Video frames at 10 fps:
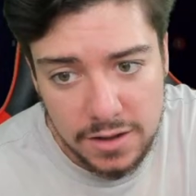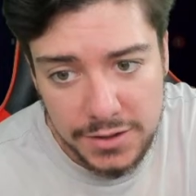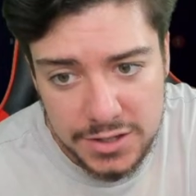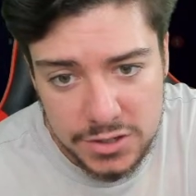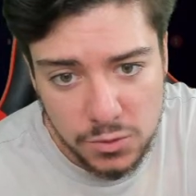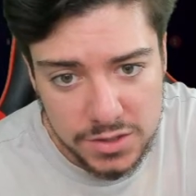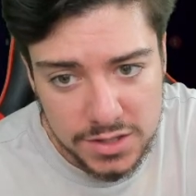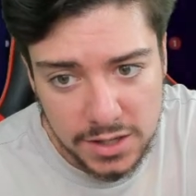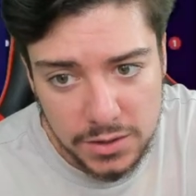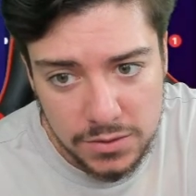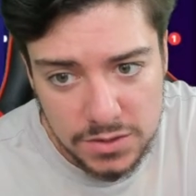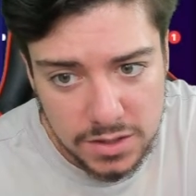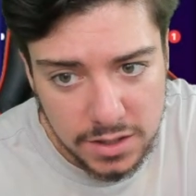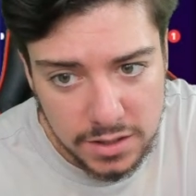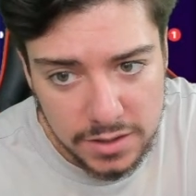the Discord signals
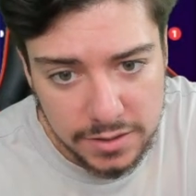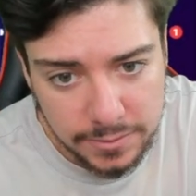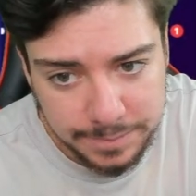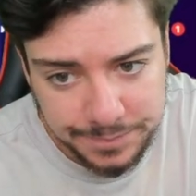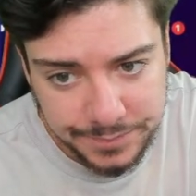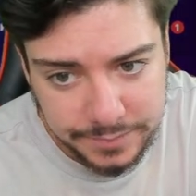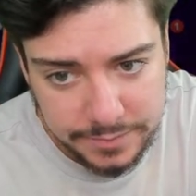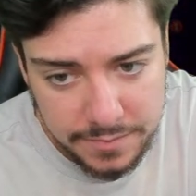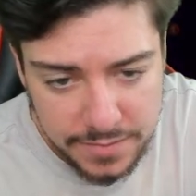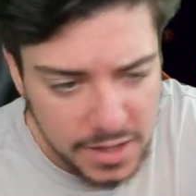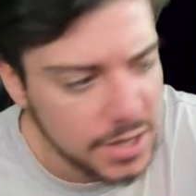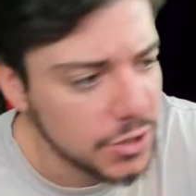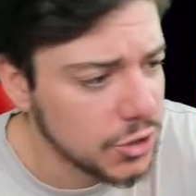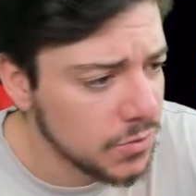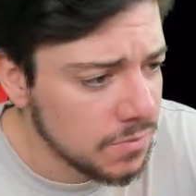
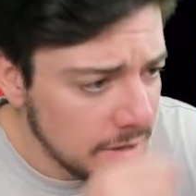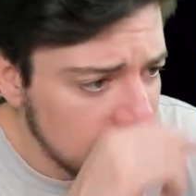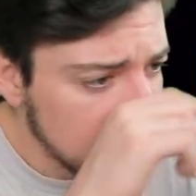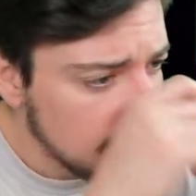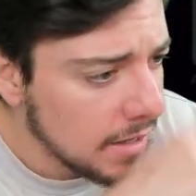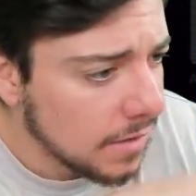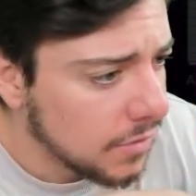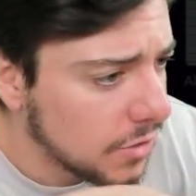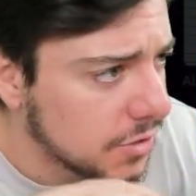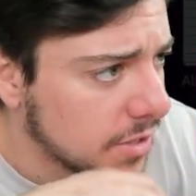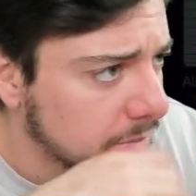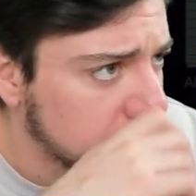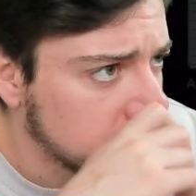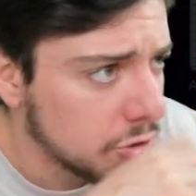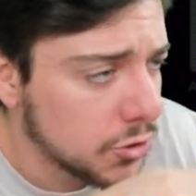in June. There are some
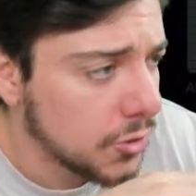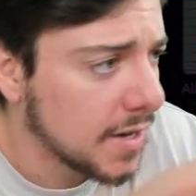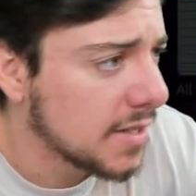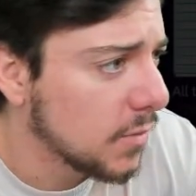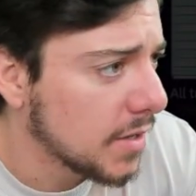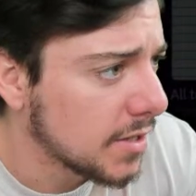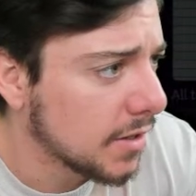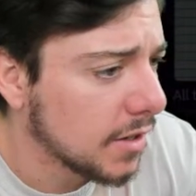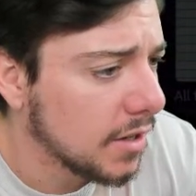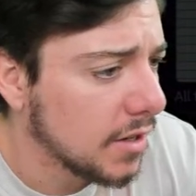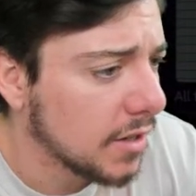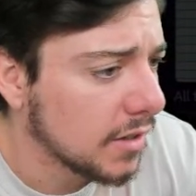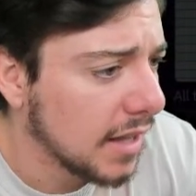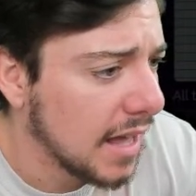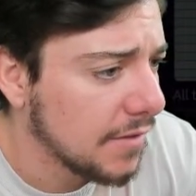trades that we took
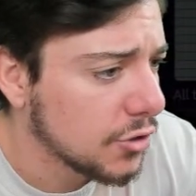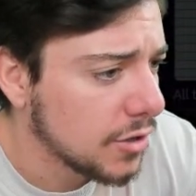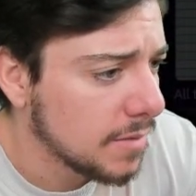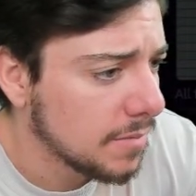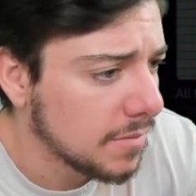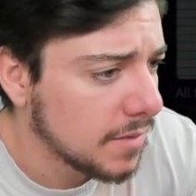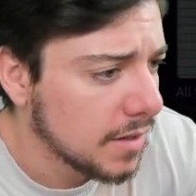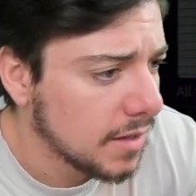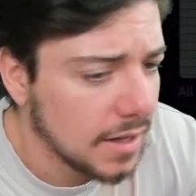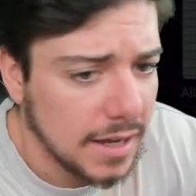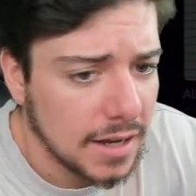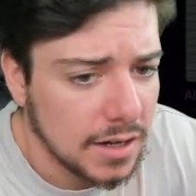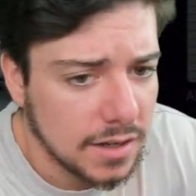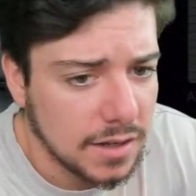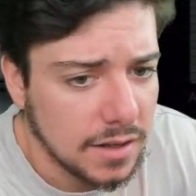on live stream,
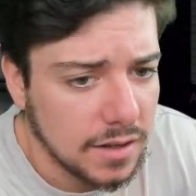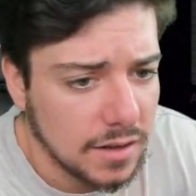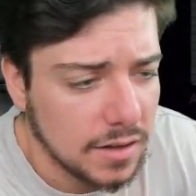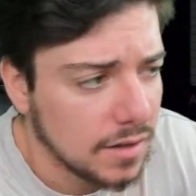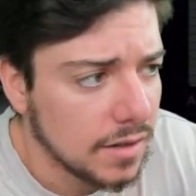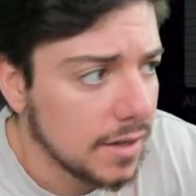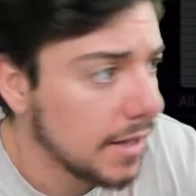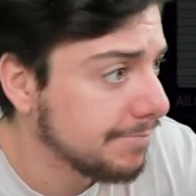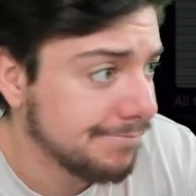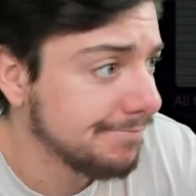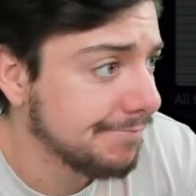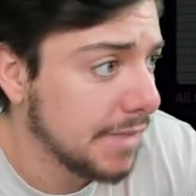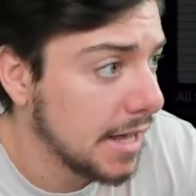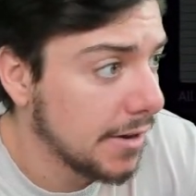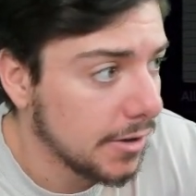and I
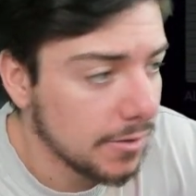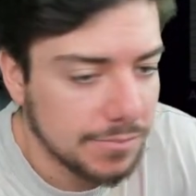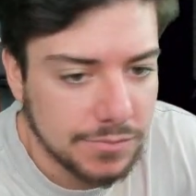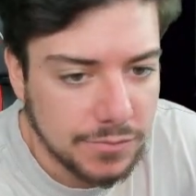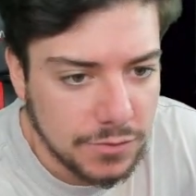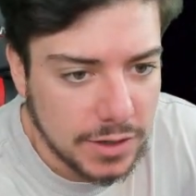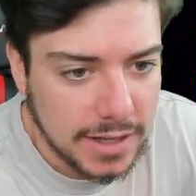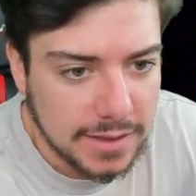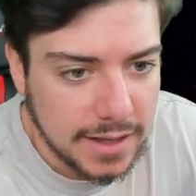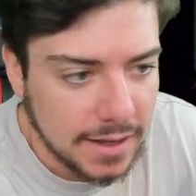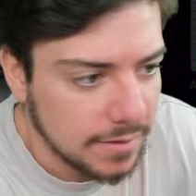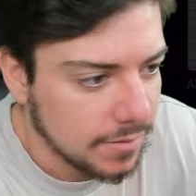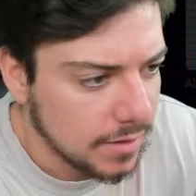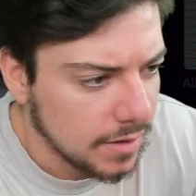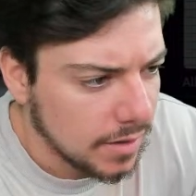don't know, forget that.
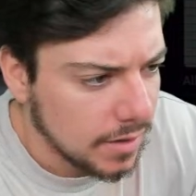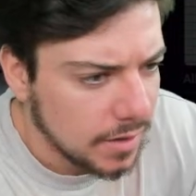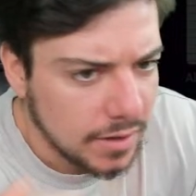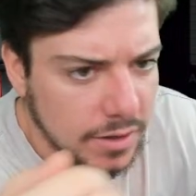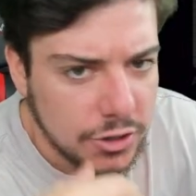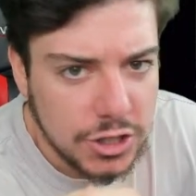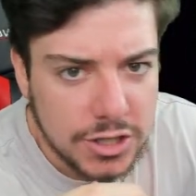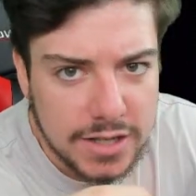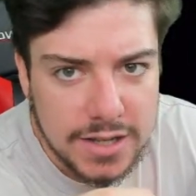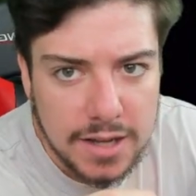GJ time.